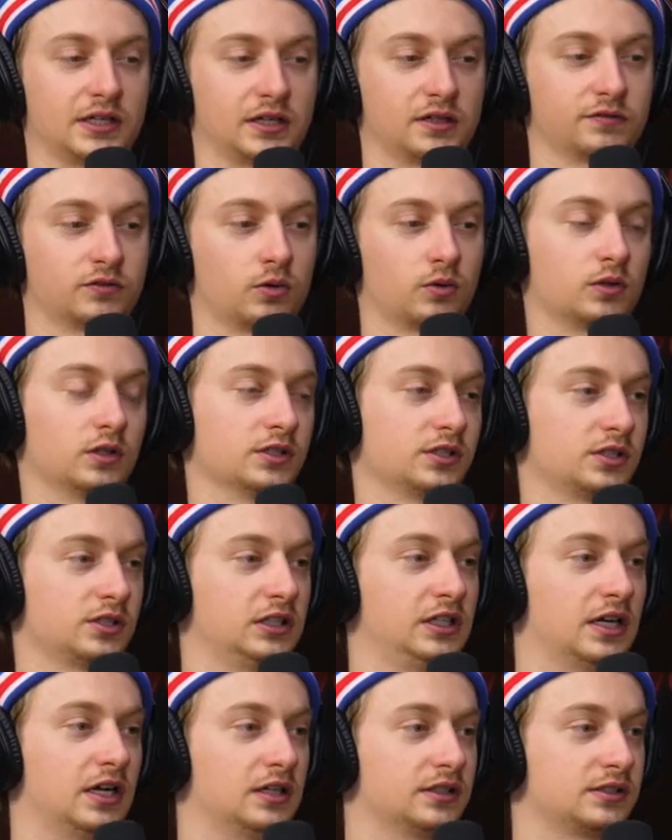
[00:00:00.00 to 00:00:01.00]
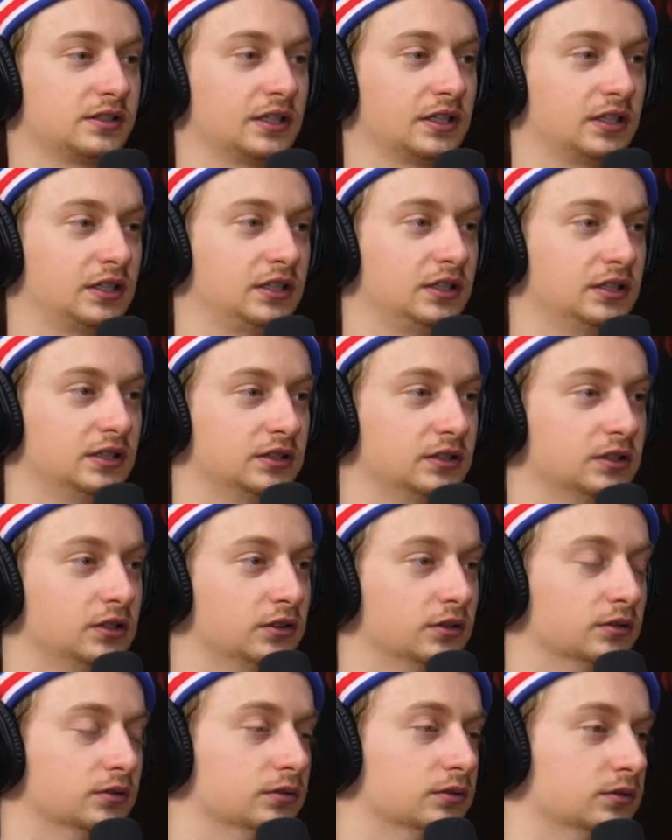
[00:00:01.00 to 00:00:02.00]
Like, of course, yeah. It's like he
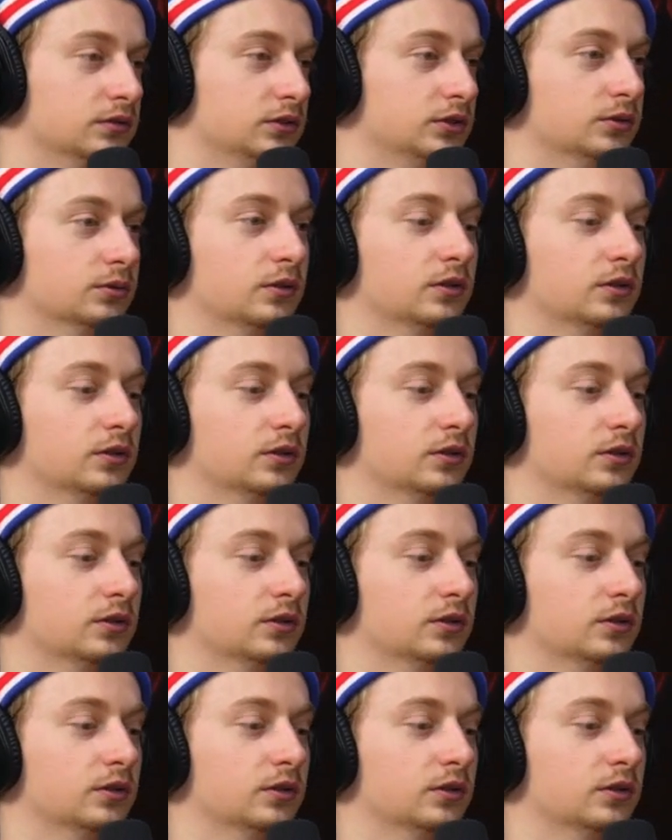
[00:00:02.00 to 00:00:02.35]
knew you